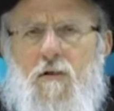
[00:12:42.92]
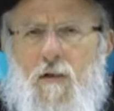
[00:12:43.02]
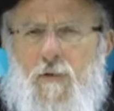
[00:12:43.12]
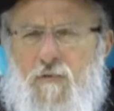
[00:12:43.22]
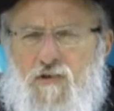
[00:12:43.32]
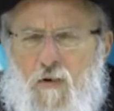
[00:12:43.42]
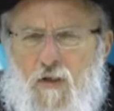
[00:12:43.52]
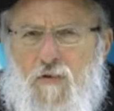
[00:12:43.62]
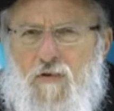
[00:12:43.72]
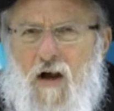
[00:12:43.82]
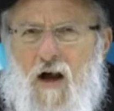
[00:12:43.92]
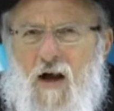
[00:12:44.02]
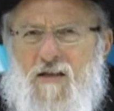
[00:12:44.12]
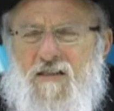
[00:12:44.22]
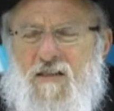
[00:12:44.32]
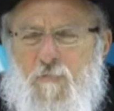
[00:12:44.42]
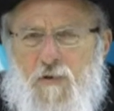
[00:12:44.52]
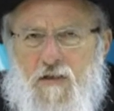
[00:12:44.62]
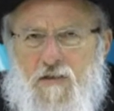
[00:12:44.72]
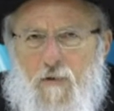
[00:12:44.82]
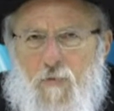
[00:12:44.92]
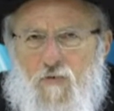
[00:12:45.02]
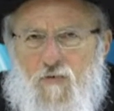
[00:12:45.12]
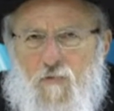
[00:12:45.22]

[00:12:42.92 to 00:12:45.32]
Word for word: Let me give you some other simple examples.